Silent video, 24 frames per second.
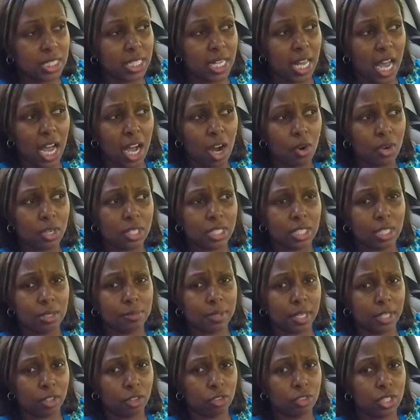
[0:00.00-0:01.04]
now it
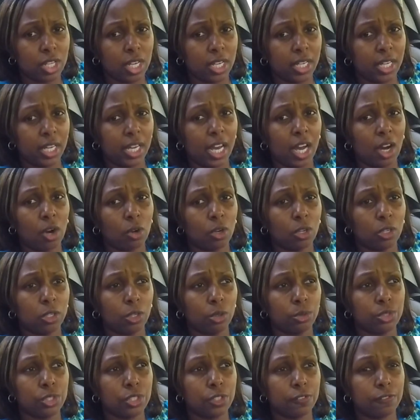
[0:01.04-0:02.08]
seems like they're taking out
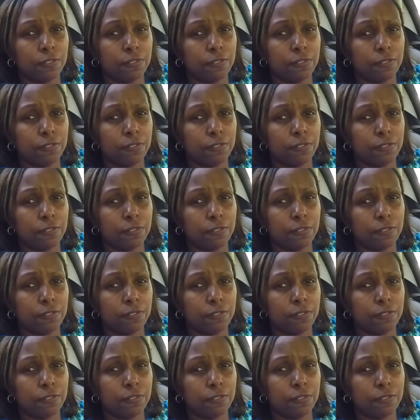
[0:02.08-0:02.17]
close to